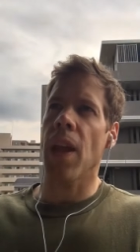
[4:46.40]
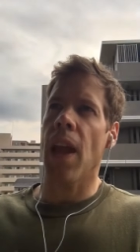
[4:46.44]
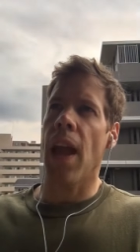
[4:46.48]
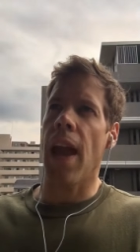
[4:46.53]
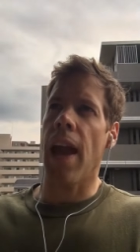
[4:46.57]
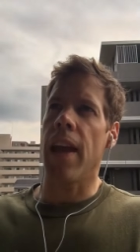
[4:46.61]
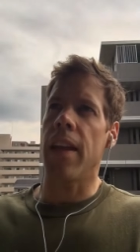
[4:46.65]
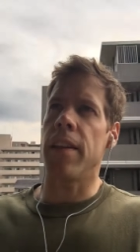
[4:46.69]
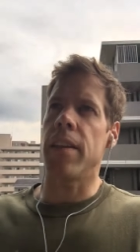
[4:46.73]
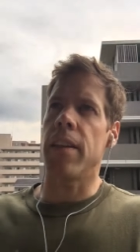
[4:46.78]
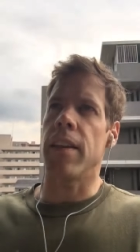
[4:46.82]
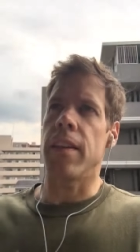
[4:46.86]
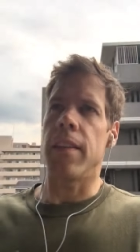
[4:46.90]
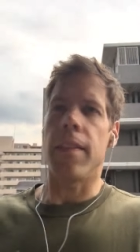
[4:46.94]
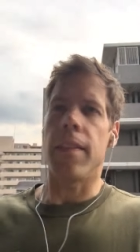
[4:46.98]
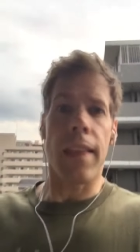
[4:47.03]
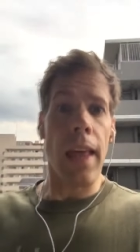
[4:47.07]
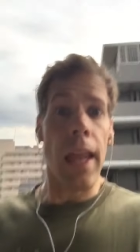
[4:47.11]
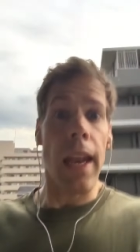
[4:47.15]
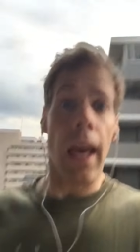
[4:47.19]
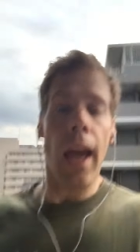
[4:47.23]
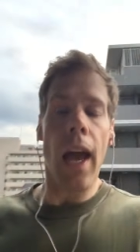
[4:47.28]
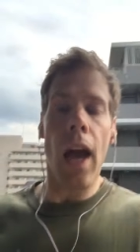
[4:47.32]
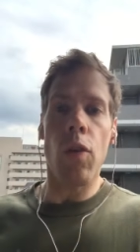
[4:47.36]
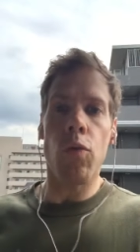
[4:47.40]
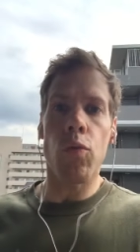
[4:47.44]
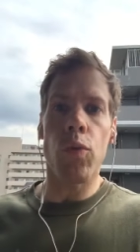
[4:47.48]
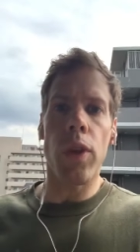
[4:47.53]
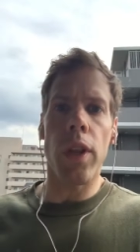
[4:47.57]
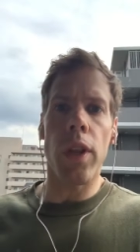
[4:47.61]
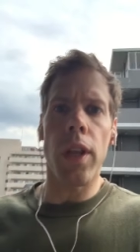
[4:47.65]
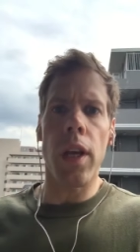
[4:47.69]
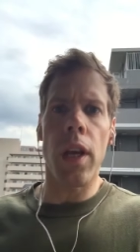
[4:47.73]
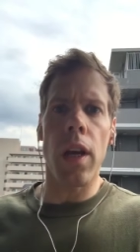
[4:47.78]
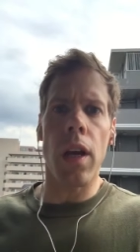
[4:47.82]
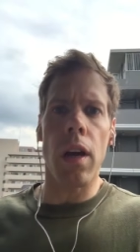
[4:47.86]
and then I got
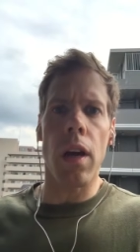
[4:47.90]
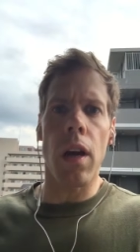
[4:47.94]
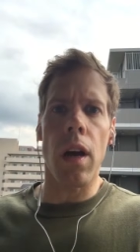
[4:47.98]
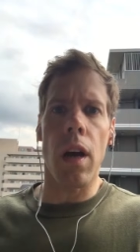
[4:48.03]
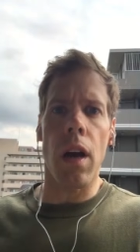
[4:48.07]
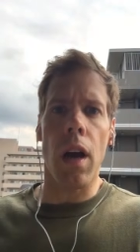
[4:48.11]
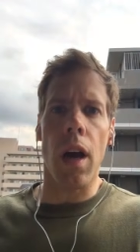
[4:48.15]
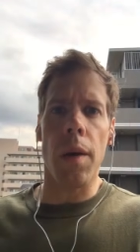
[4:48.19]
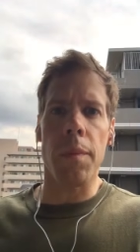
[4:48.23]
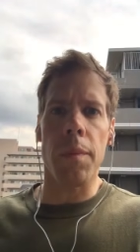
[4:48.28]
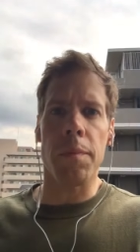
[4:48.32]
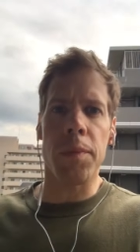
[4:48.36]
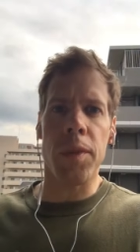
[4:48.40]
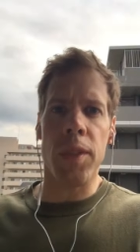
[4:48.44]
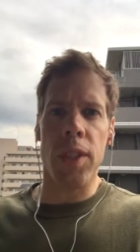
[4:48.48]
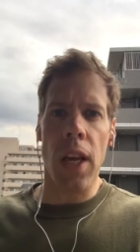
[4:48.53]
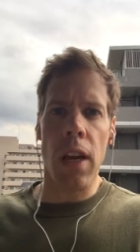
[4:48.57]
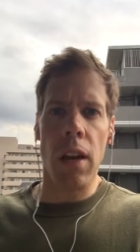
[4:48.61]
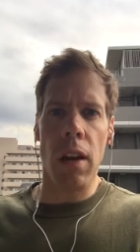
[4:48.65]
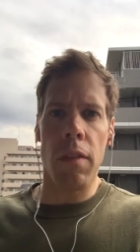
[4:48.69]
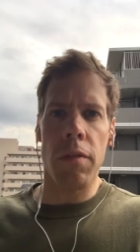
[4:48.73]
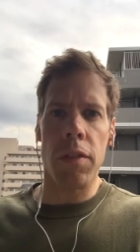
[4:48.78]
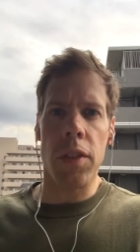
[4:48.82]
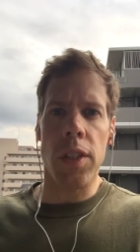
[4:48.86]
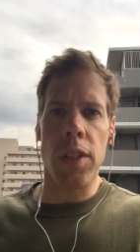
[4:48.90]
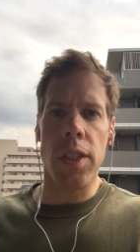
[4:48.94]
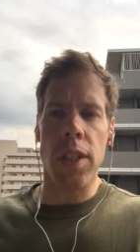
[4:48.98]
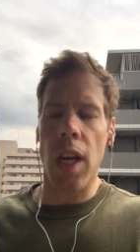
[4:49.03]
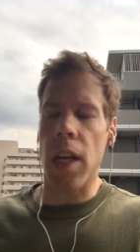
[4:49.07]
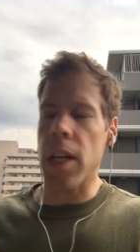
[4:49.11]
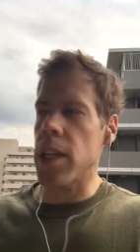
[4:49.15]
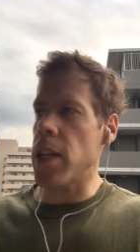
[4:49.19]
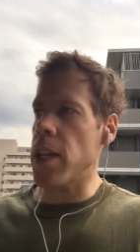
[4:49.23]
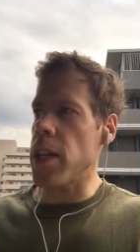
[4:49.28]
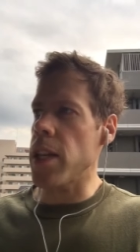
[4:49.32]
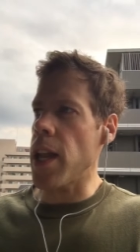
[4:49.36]
really upset all of a
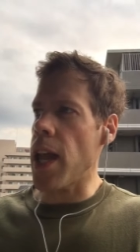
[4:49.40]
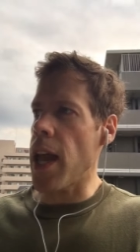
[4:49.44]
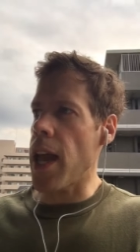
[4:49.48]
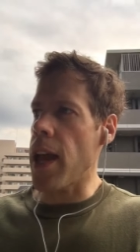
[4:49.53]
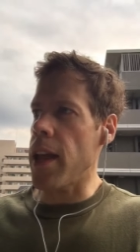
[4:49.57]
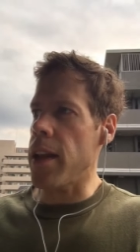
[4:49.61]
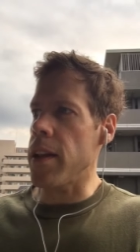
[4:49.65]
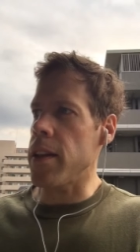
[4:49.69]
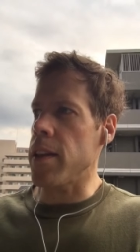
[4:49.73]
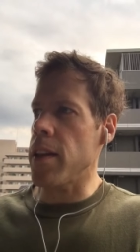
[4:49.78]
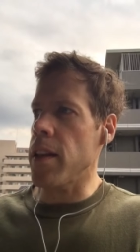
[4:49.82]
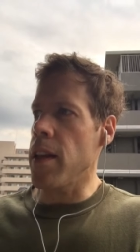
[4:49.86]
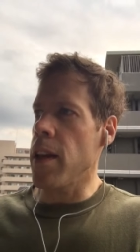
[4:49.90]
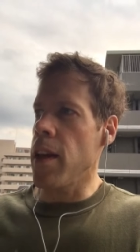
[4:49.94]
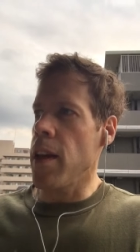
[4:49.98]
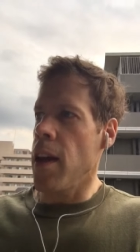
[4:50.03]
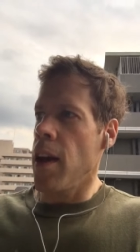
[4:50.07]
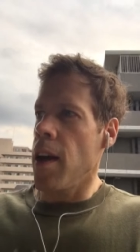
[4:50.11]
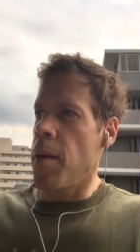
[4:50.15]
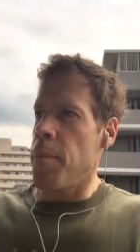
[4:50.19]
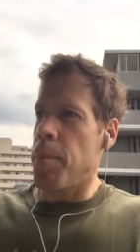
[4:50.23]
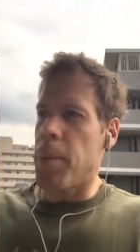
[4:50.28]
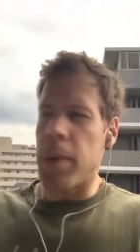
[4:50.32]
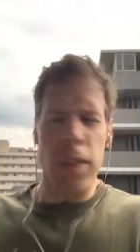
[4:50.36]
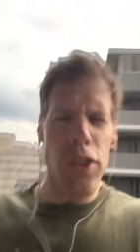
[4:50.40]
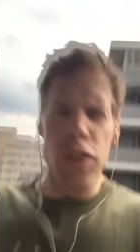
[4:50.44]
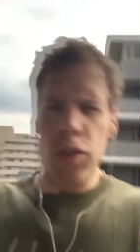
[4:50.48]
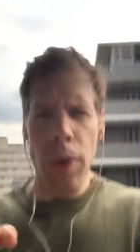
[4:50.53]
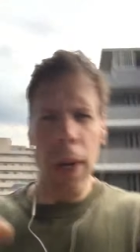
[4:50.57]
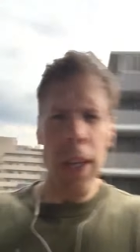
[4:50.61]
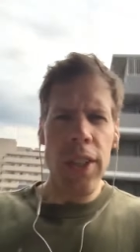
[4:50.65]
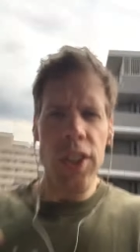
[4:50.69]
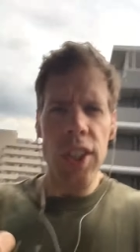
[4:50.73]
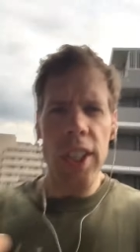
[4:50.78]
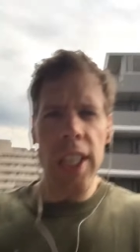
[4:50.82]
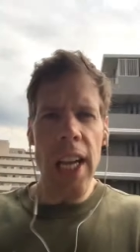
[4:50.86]
sudden and, and but
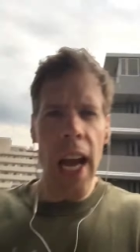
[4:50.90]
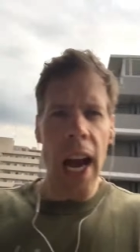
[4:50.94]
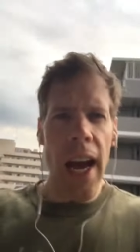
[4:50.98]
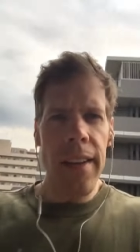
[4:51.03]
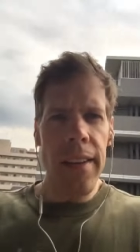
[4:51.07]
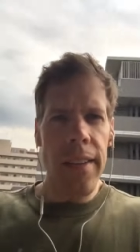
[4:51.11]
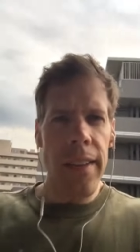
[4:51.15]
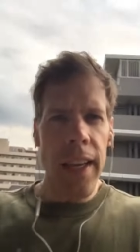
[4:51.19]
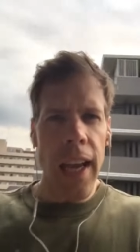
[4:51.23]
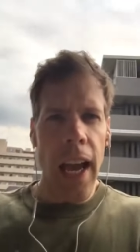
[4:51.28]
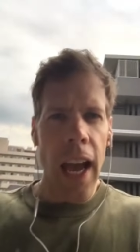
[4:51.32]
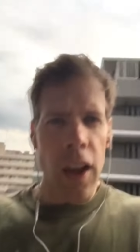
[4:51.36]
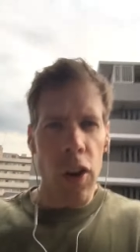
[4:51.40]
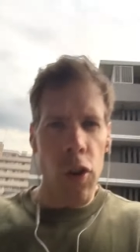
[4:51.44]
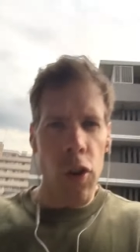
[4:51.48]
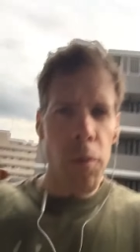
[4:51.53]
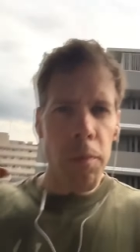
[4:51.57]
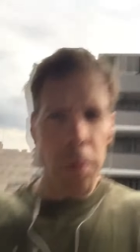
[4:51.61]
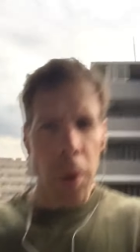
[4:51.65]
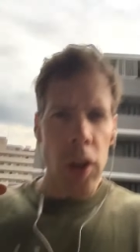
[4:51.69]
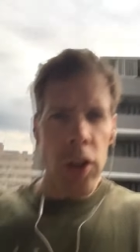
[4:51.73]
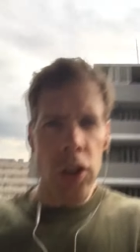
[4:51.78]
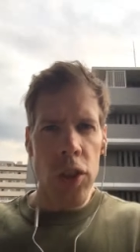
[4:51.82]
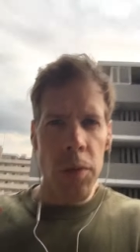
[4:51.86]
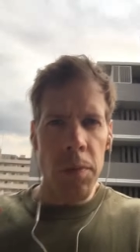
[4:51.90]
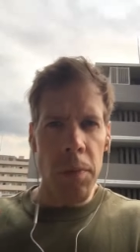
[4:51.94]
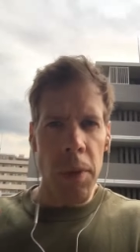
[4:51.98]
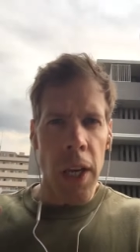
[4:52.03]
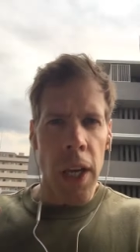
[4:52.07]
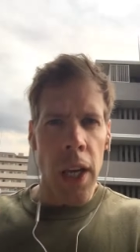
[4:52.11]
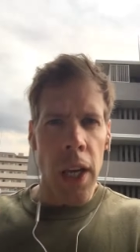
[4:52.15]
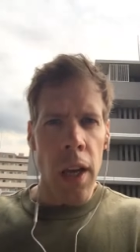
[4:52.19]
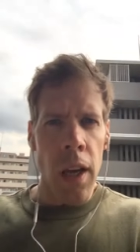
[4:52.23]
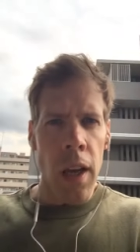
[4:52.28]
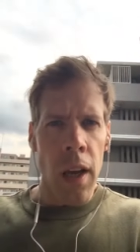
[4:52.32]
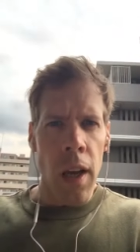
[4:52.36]
strangely not at the guy who punched
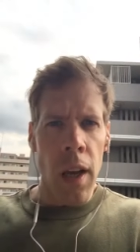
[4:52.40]
me,